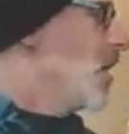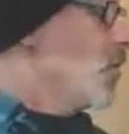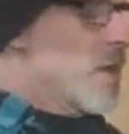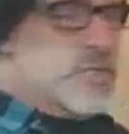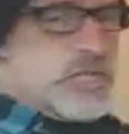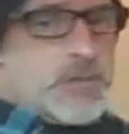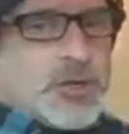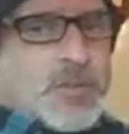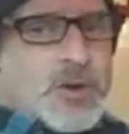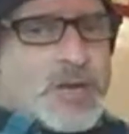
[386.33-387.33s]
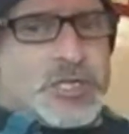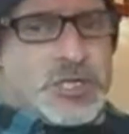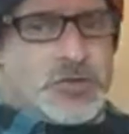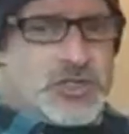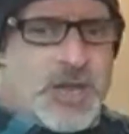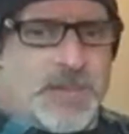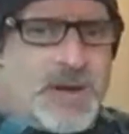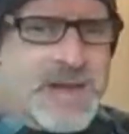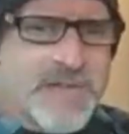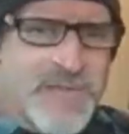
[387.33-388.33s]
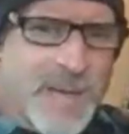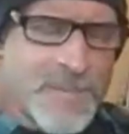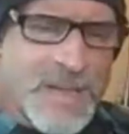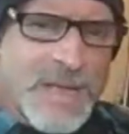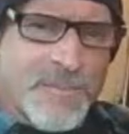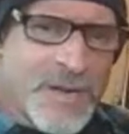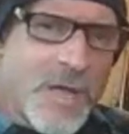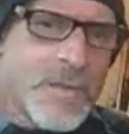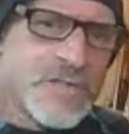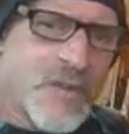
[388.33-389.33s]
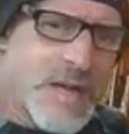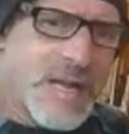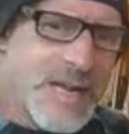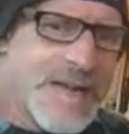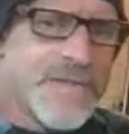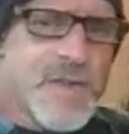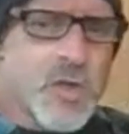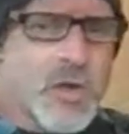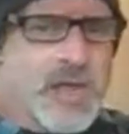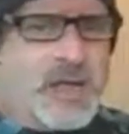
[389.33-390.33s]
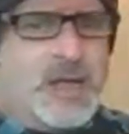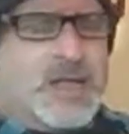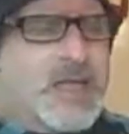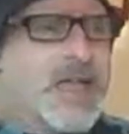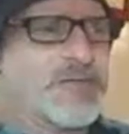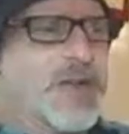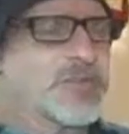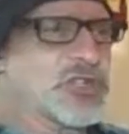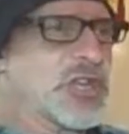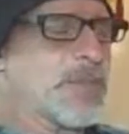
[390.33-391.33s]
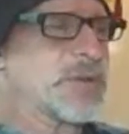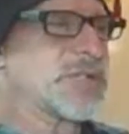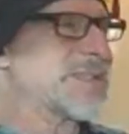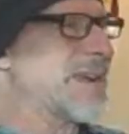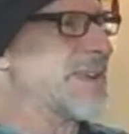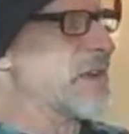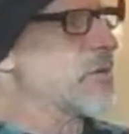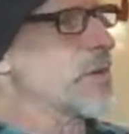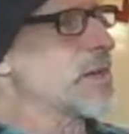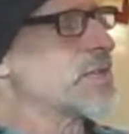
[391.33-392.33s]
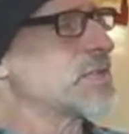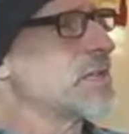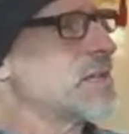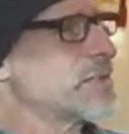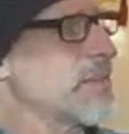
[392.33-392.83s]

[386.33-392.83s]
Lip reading: Once in a blue moon, I shoot skip on FM, but I almost find it kind of annoying, FM skip. It just kind of, I don't know what it is.